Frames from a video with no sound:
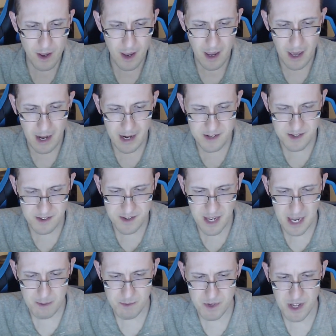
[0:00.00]
And it's at
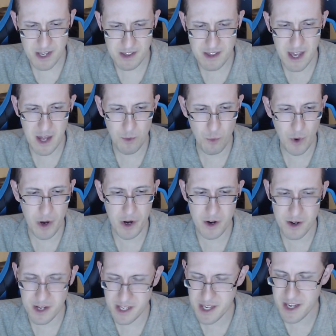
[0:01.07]
times like that where,
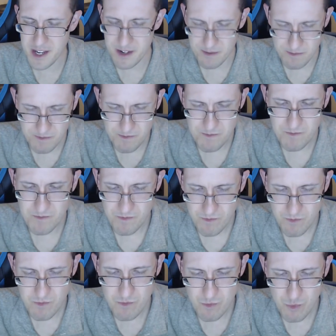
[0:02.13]
again,
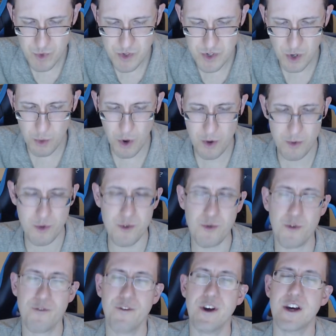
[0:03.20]
we still want re
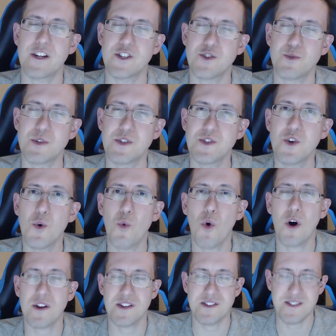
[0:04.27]
revenge. We still
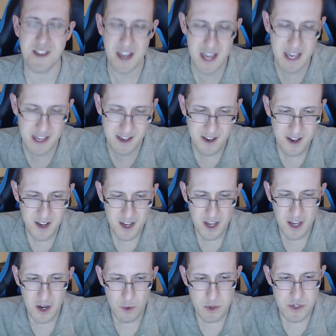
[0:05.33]
want to take,
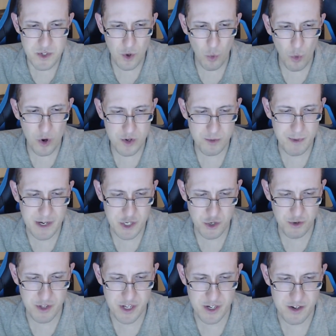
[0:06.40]
we still want to make
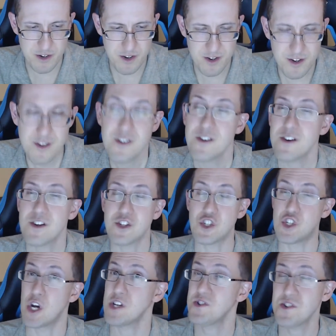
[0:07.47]
sure that
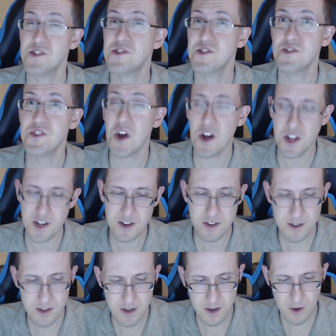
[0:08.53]
justice is done,
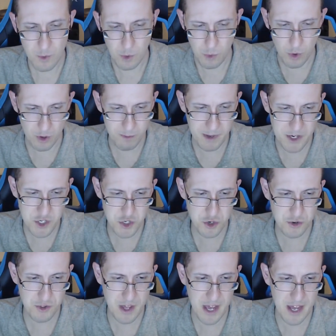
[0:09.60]
we want to make
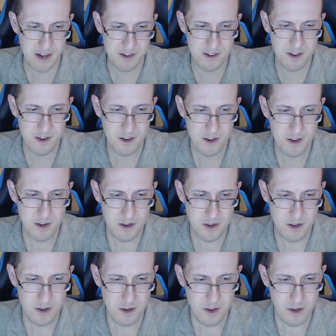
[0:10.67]
sure that
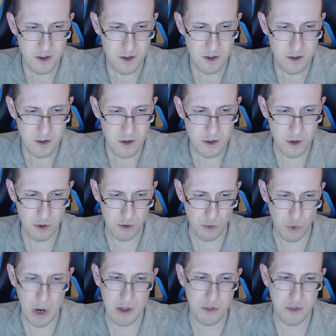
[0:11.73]
you know the right the